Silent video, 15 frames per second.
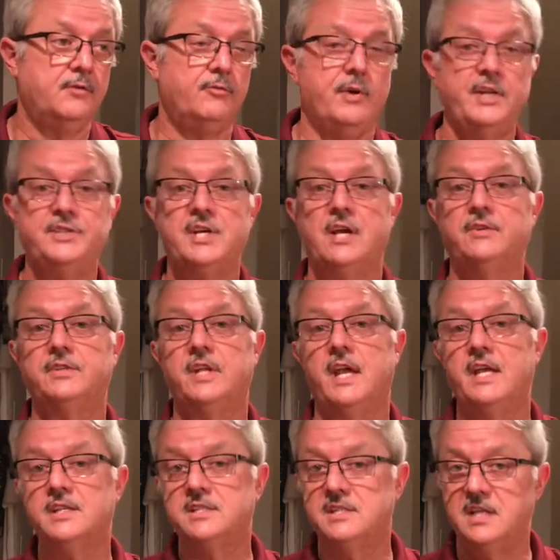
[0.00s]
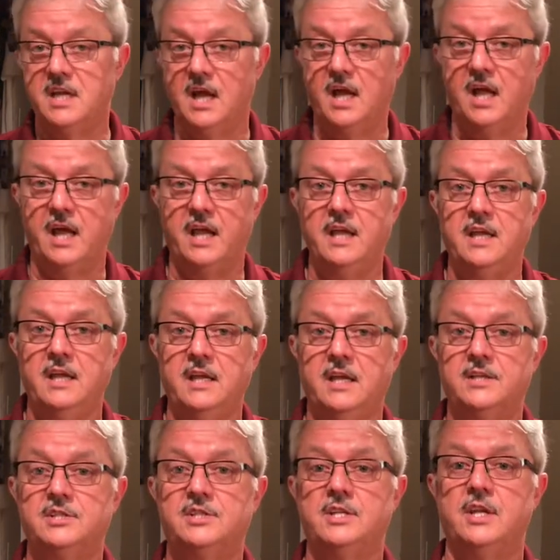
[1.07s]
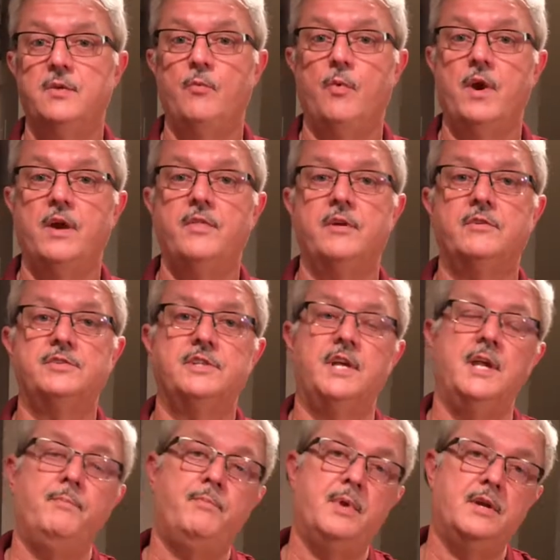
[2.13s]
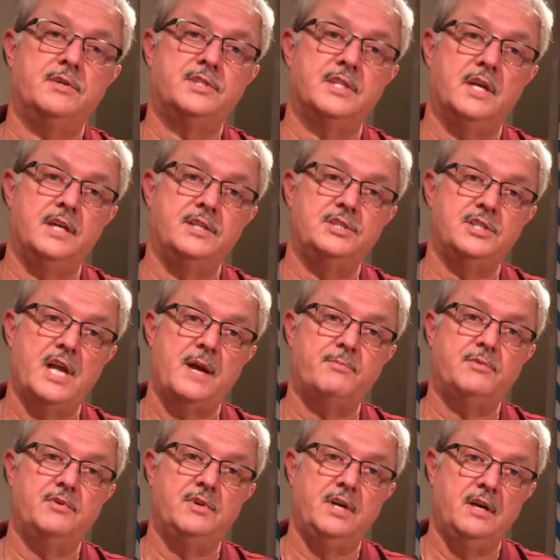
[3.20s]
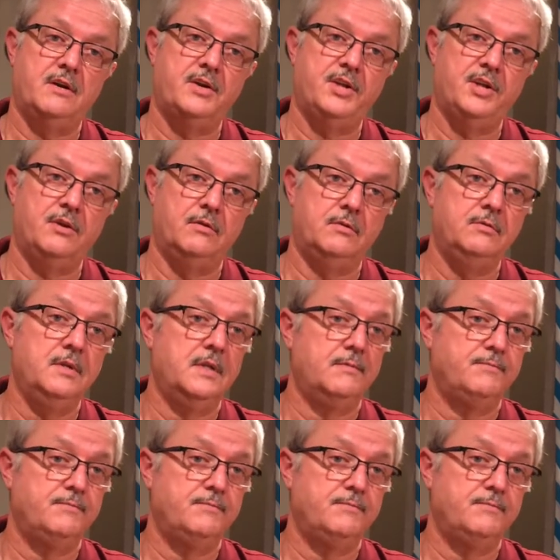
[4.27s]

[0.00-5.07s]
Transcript: reach out to SCI and see where there's a beer stein chapter near you,